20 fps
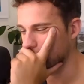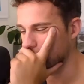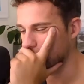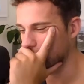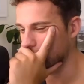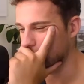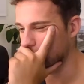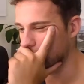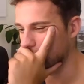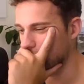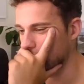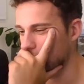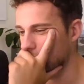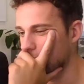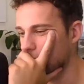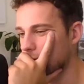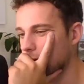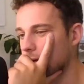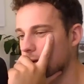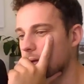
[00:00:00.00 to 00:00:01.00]
Yeah.
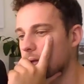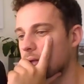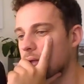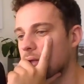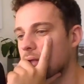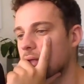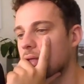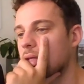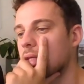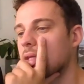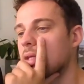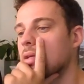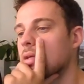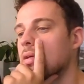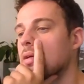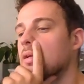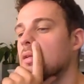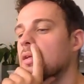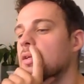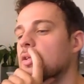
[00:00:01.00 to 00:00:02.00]

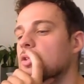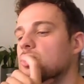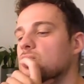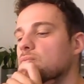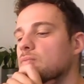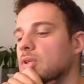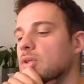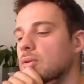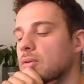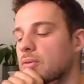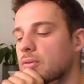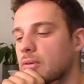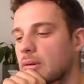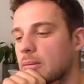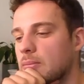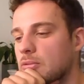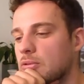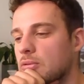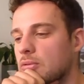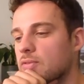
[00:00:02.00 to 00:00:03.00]
And I should be on
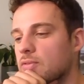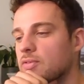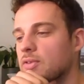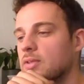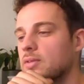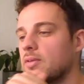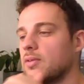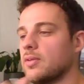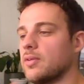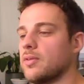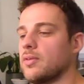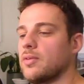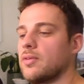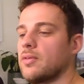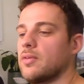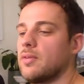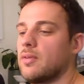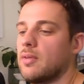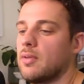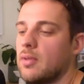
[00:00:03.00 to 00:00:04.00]
time to defend
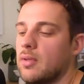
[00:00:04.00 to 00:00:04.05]
this.